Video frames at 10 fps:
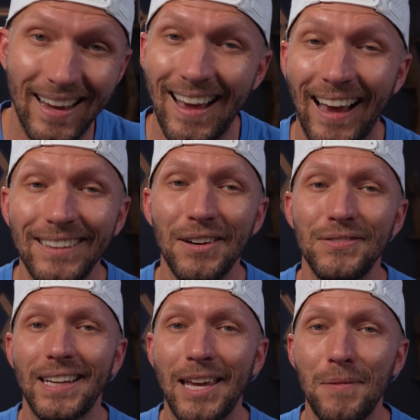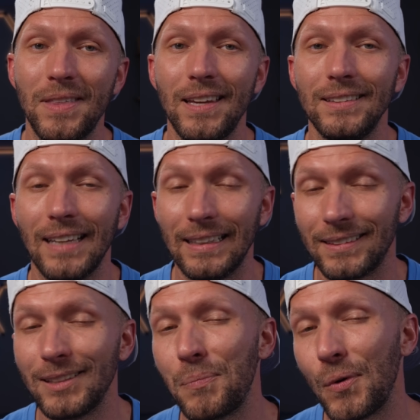I love to keep things as
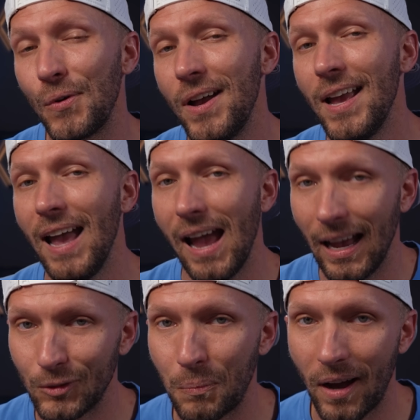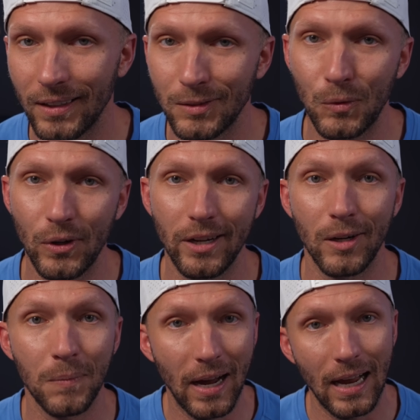simple as possible here
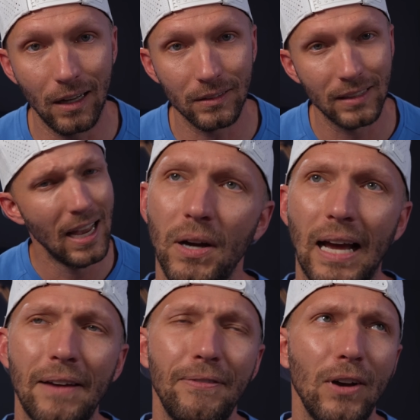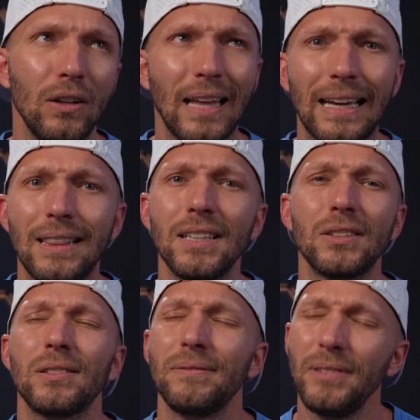in my house, but I felt like
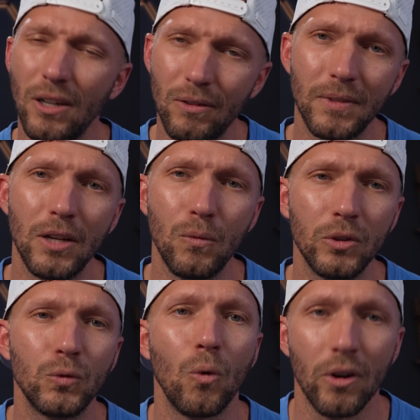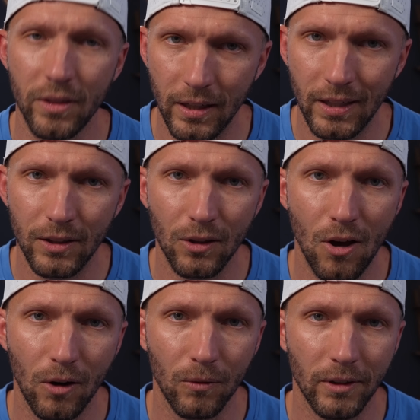this, you know, it was worth it in the
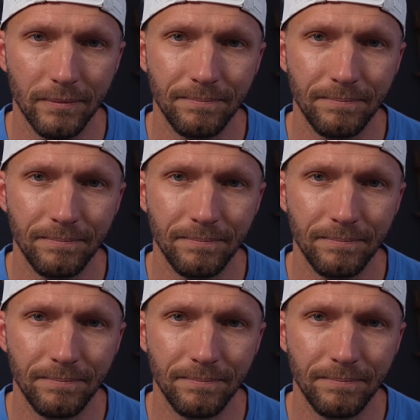long run.